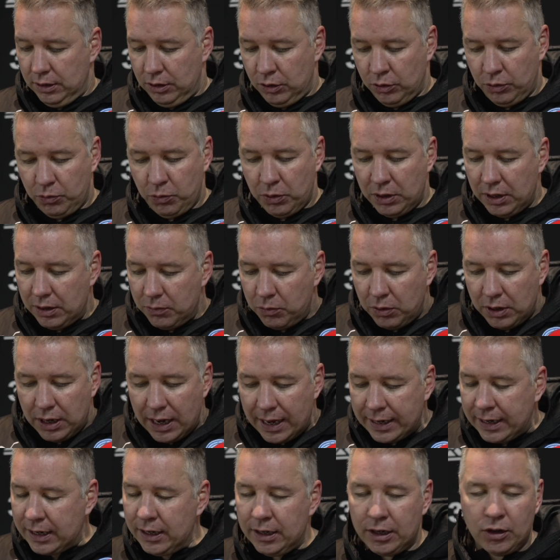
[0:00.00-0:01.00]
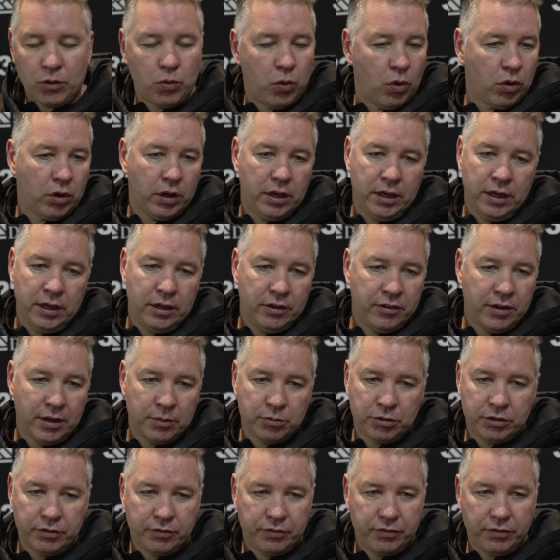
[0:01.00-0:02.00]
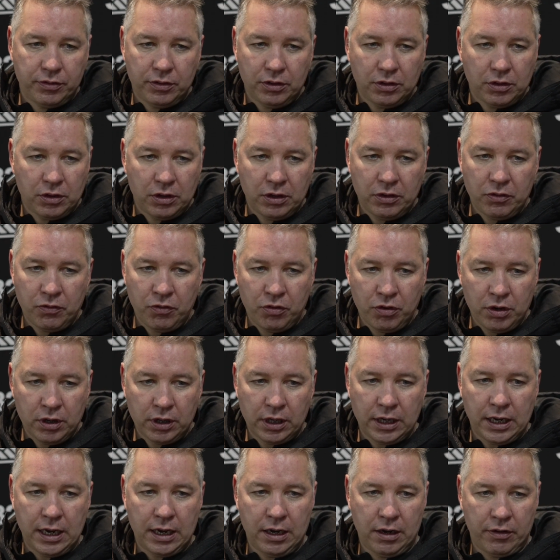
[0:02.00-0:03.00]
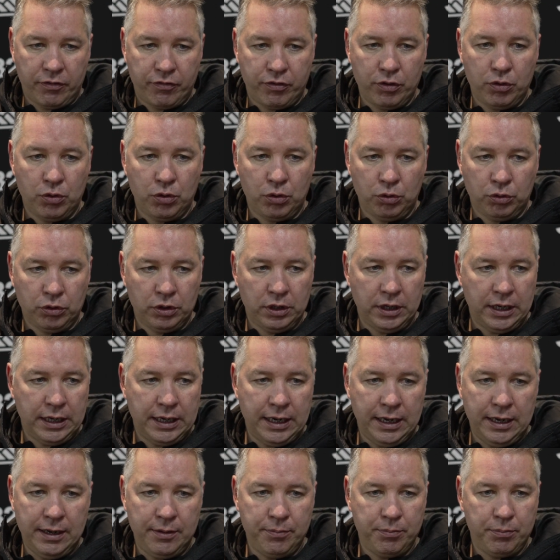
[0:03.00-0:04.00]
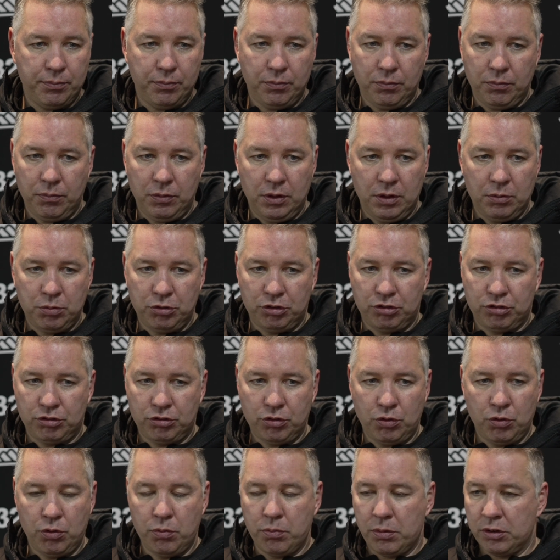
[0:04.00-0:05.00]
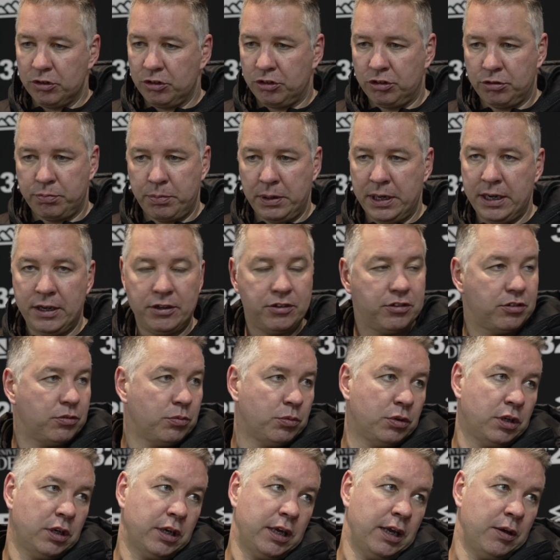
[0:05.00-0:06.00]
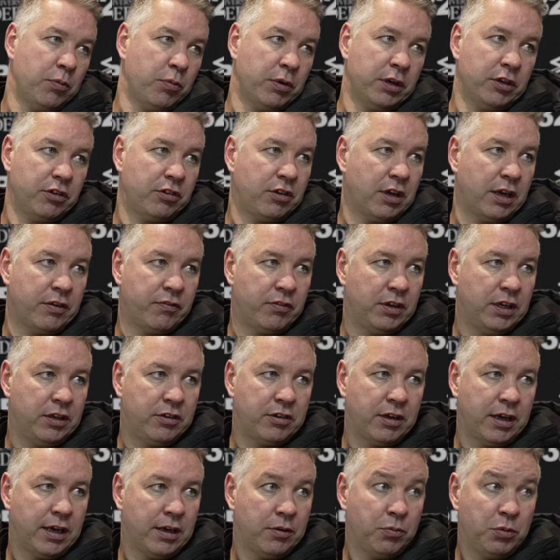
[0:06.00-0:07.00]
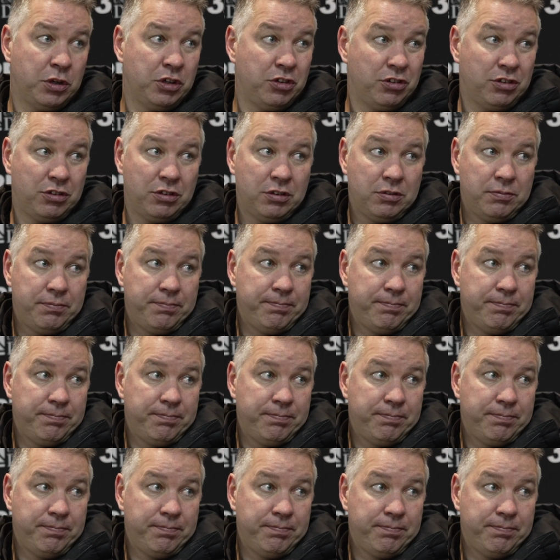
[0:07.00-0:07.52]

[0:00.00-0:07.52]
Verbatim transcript: look, we're, we're lacking in quality in terms of really getting a foothold in the game. There was so much space when the game went ten v ten. We just...